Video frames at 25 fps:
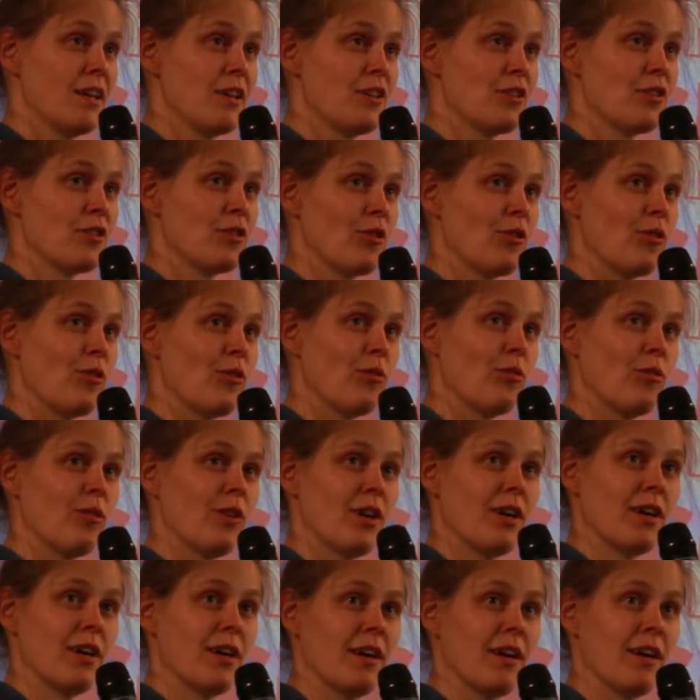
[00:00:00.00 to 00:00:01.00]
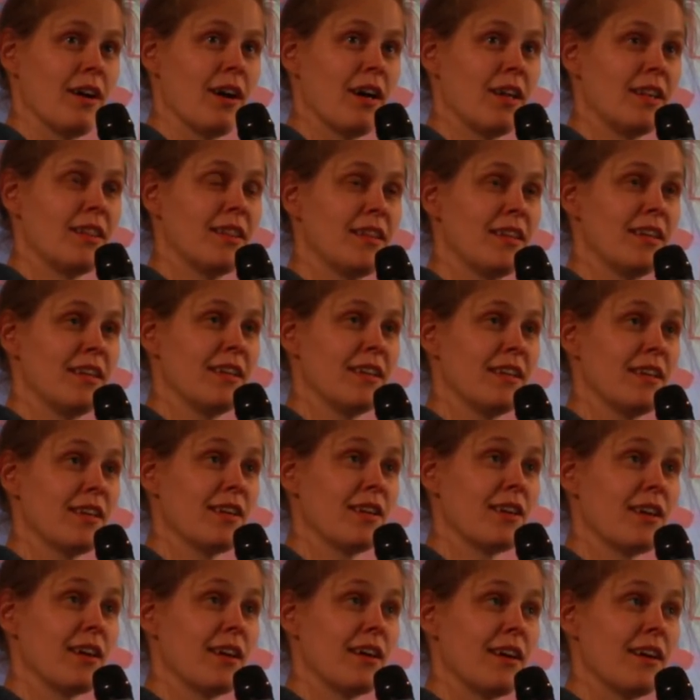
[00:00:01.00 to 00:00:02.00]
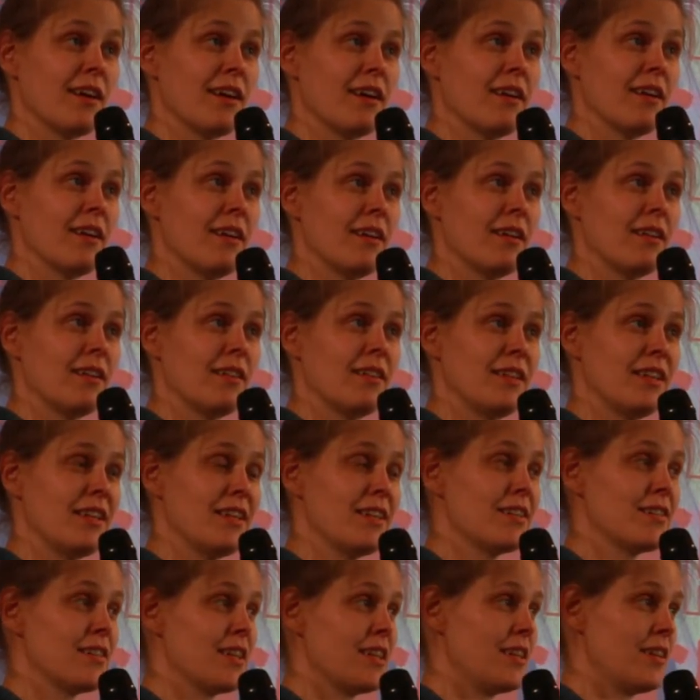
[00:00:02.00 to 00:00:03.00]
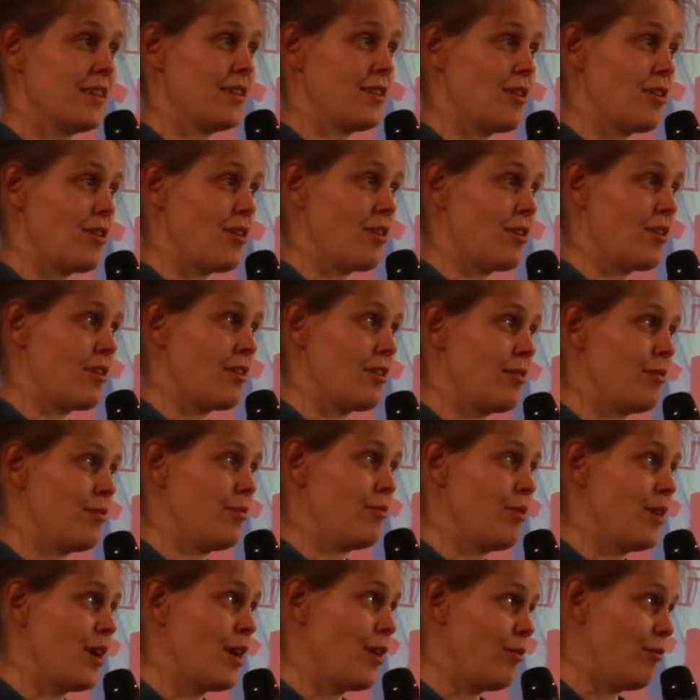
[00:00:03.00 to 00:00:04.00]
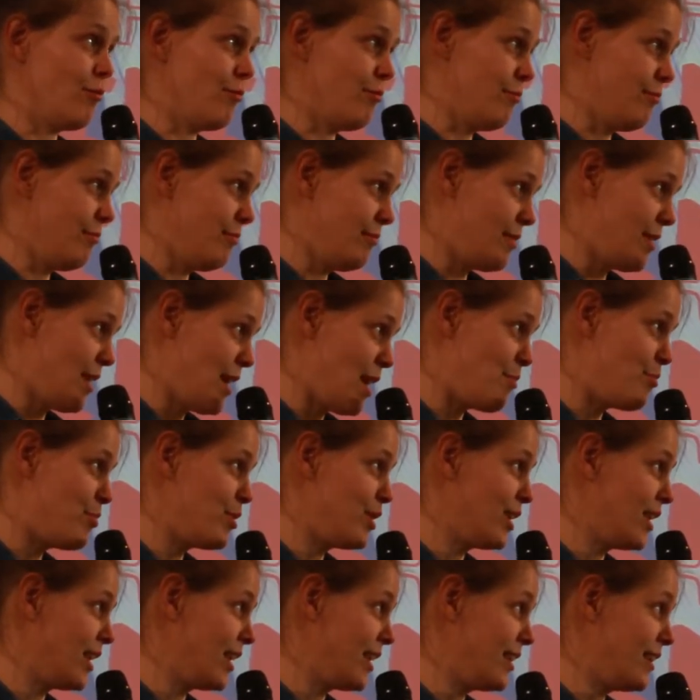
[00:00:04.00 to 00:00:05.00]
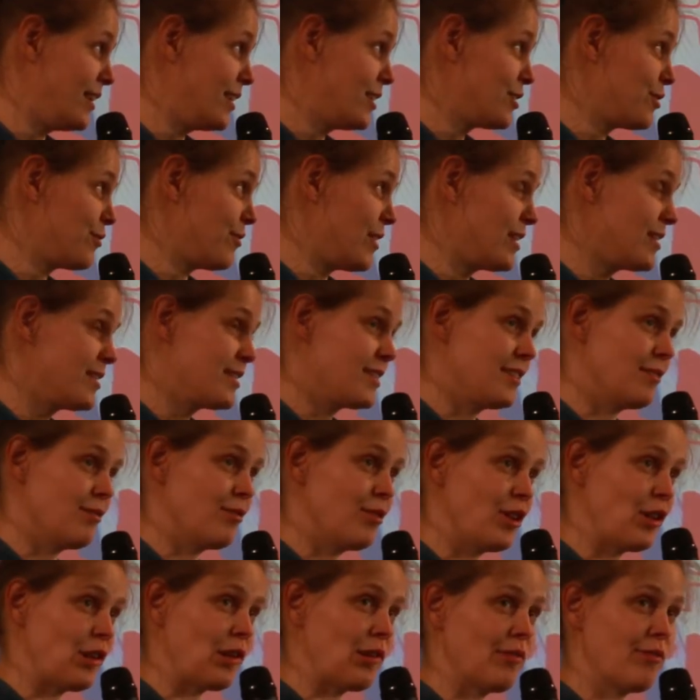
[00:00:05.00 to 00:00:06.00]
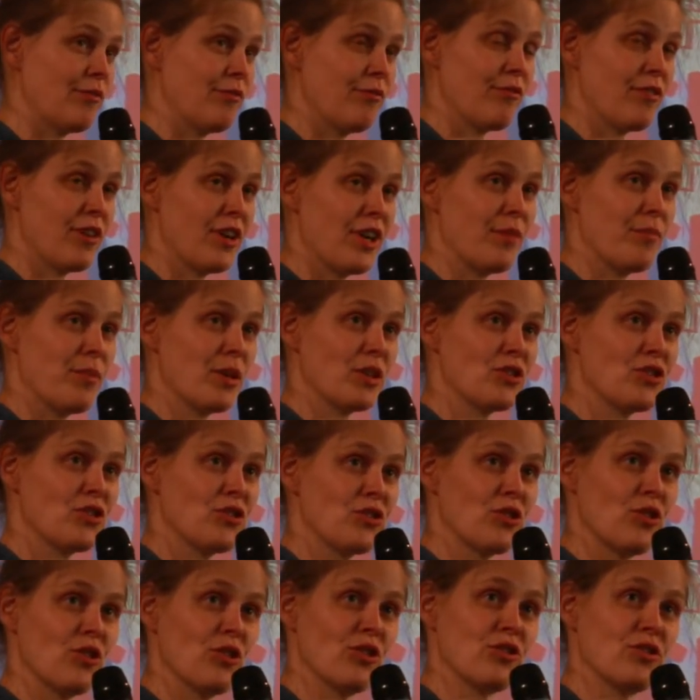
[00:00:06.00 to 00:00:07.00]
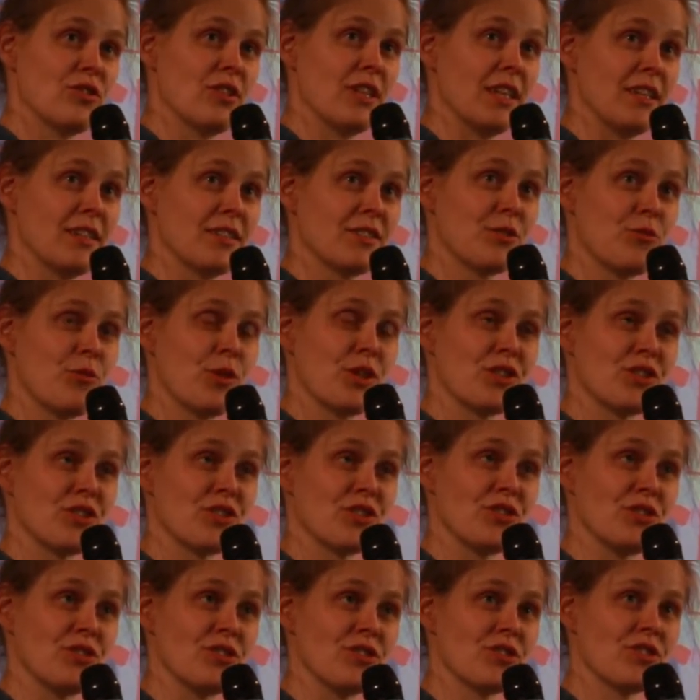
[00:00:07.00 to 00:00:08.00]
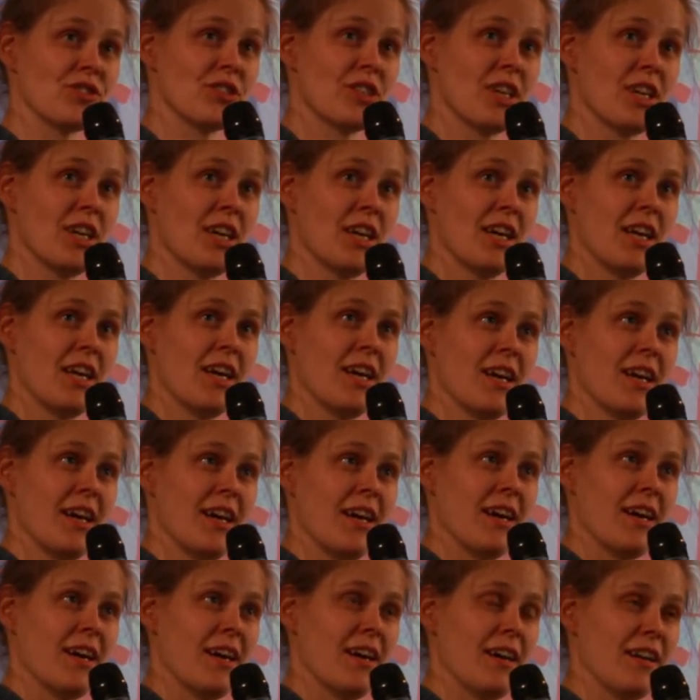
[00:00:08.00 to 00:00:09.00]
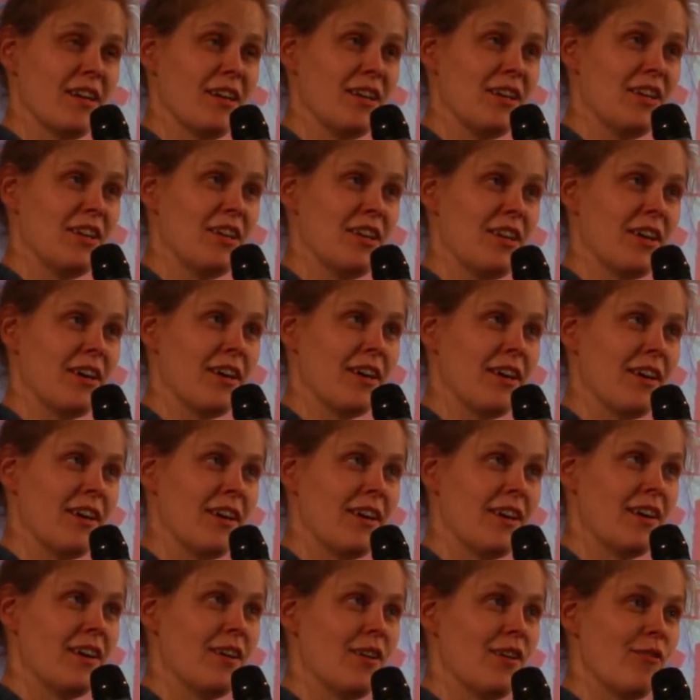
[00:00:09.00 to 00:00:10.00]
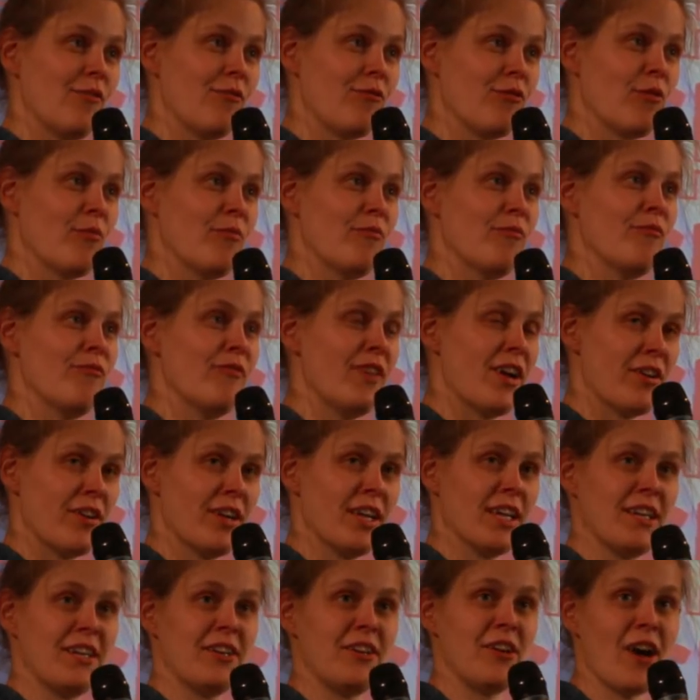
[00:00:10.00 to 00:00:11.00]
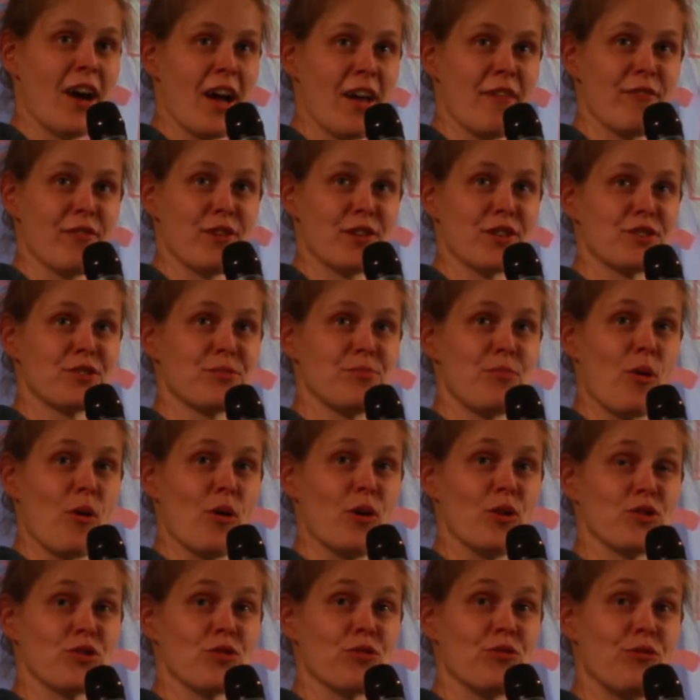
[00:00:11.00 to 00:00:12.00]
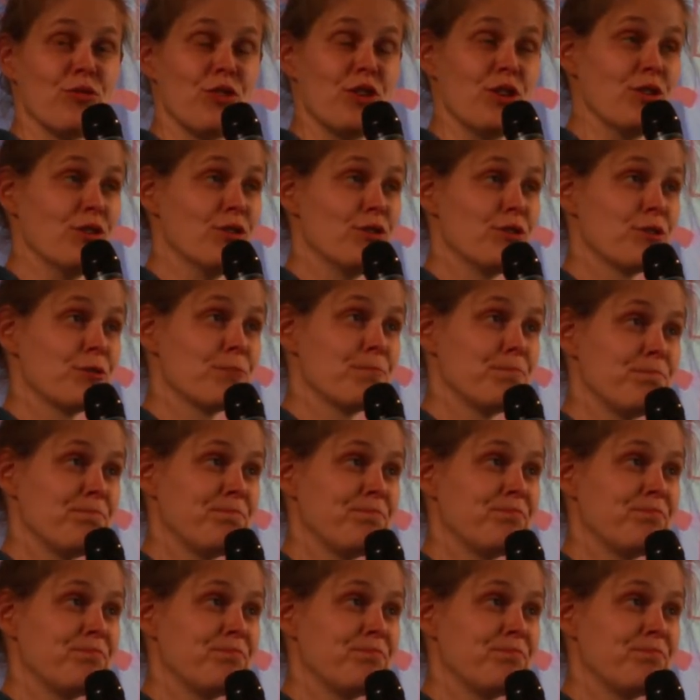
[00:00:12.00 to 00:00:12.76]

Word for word: So uh, I think uh, things that are happening in this festival very much serves these questions and uh, from very diverse points of views.